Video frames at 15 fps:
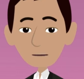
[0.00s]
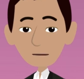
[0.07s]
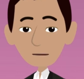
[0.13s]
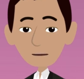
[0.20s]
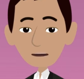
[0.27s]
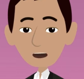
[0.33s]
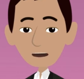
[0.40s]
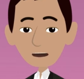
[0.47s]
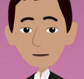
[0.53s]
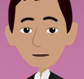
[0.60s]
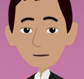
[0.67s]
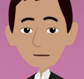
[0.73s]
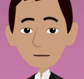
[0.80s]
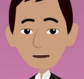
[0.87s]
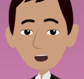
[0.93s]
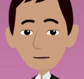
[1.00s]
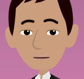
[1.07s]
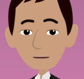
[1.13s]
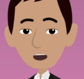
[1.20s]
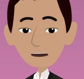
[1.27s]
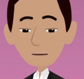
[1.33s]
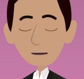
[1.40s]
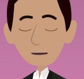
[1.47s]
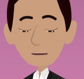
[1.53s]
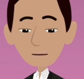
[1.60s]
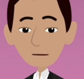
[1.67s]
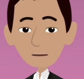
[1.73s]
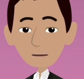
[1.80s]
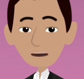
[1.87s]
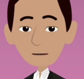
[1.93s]
view you as equal,
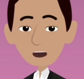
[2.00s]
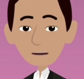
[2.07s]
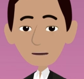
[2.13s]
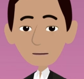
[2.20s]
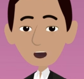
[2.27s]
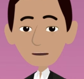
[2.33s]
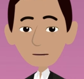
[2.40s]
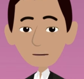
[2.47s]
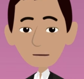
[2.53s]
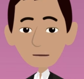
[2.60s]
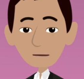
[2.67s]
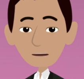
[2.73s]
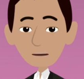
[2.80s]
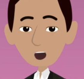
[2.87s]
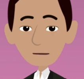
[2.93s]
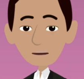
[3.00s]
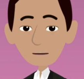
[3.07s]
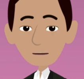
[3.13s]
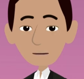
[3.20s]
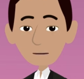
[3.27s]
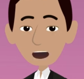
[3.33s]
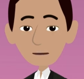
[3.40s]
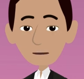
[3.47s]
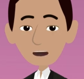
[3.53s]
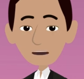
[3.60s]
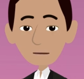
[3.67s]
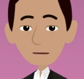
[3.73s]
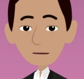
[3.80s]
completely equal. Different